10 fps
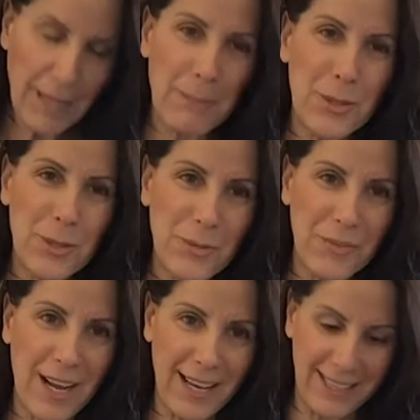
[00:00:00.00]

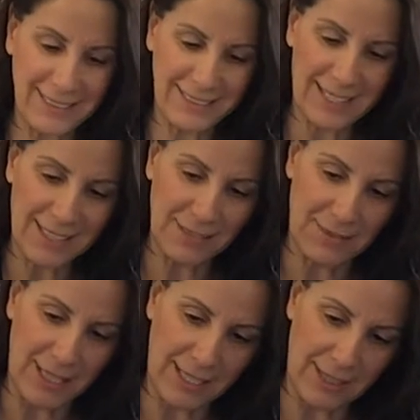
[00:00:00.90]
purifying,
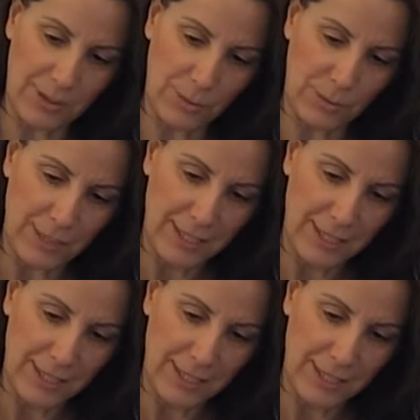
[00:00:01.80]
detoxifying, and all.